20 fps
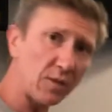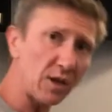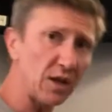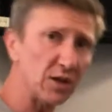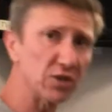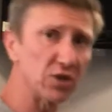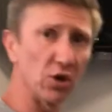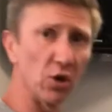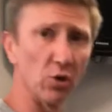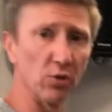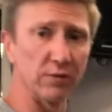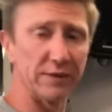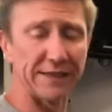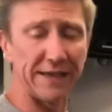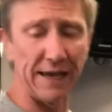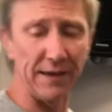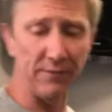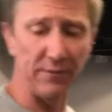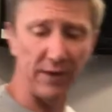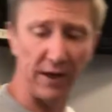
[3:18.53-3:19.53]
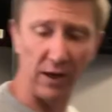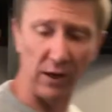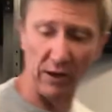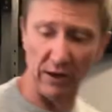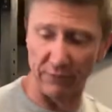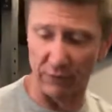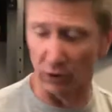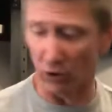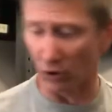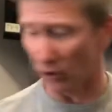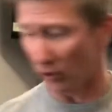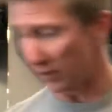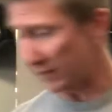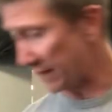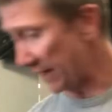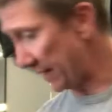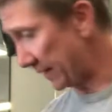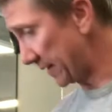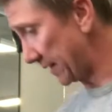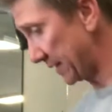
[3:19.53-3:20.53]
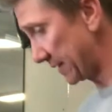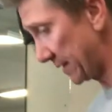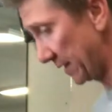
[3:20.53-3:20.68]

So same thing if you're going to take this